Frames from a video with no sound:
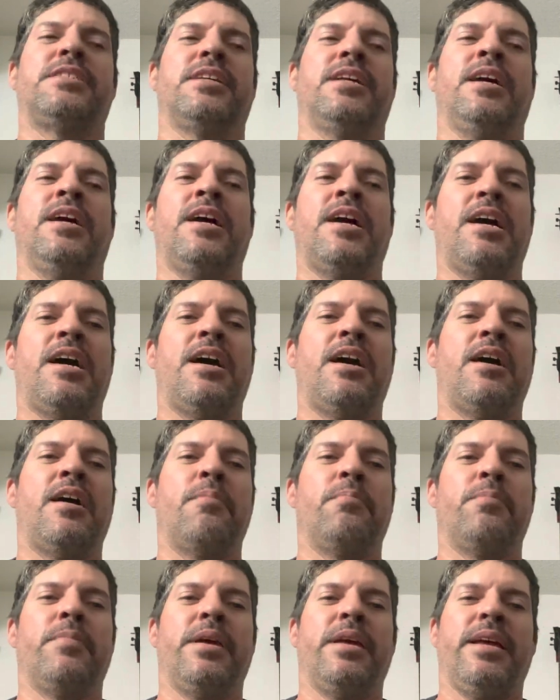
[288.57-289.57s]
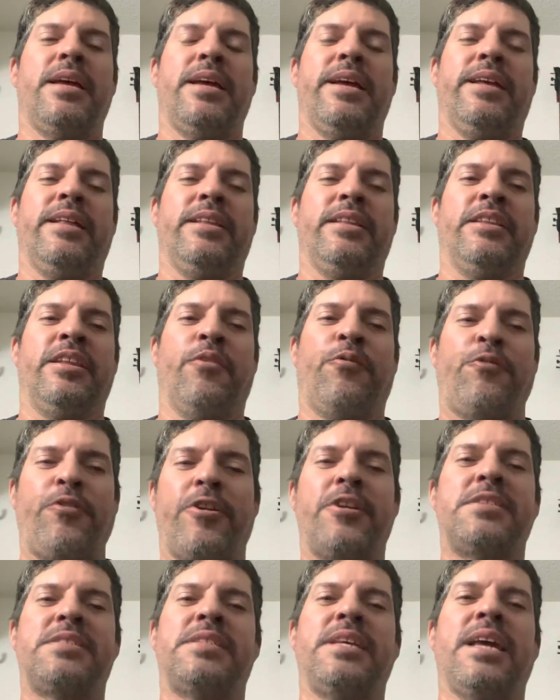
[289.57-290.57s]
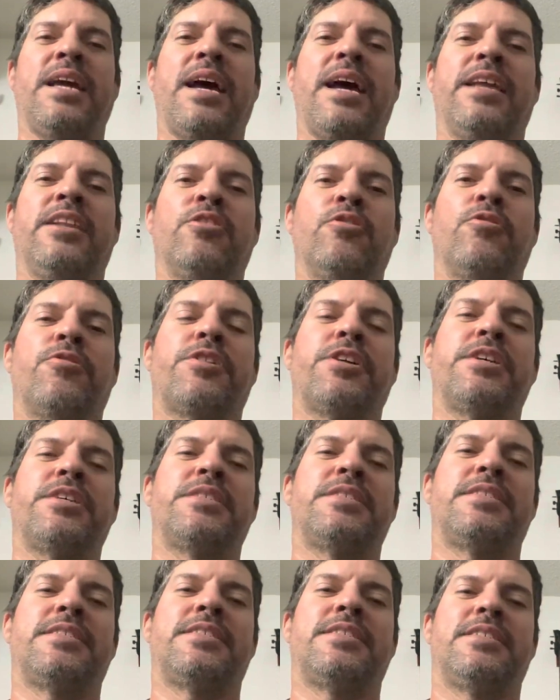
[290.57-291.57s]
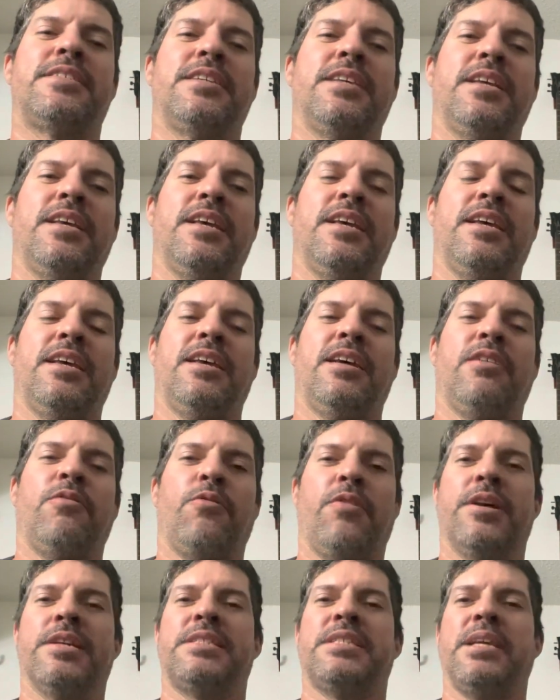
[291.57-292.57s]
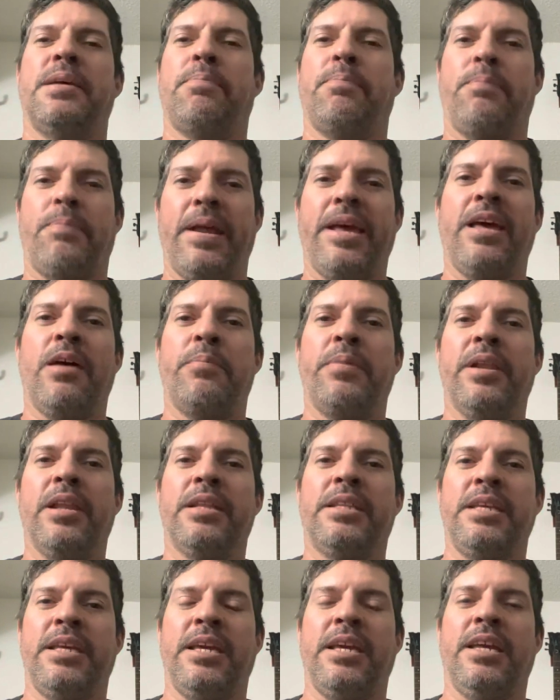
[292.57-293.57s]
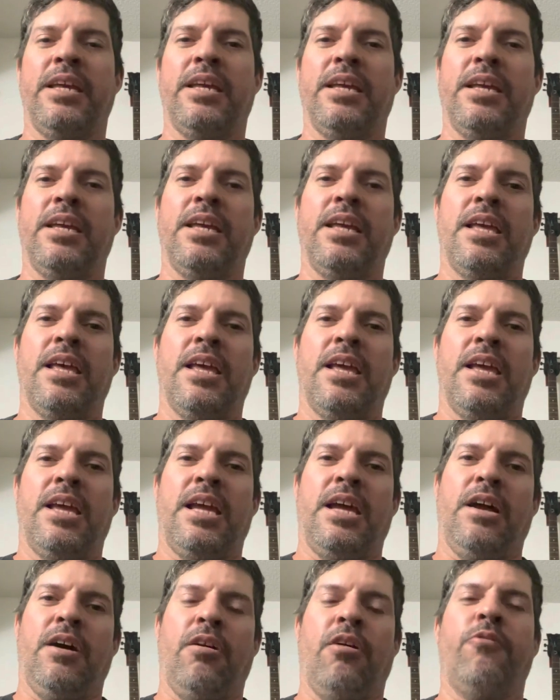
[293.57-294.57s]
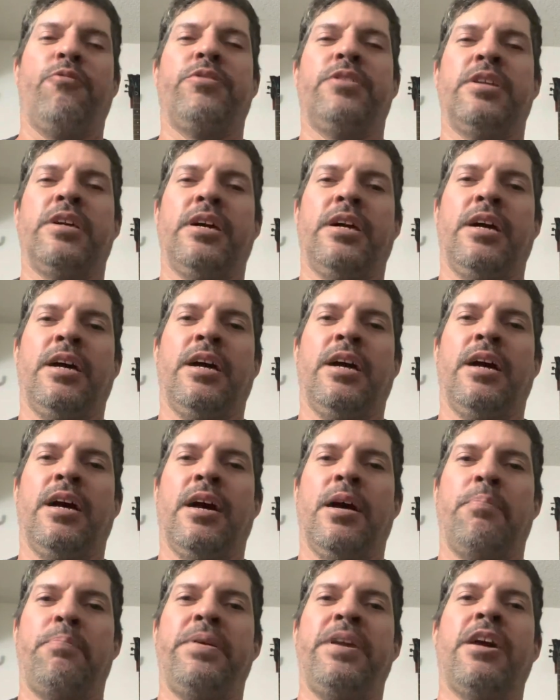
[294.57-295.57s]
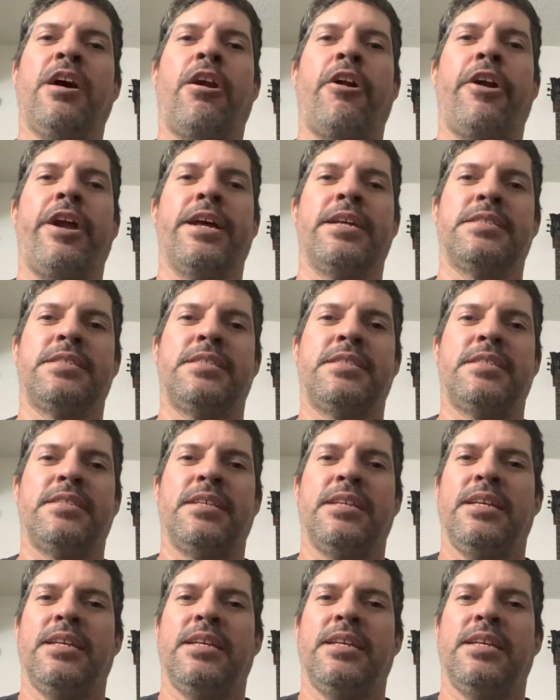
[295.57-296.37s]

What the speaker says: The first thing I noticed was the playability of the PRS.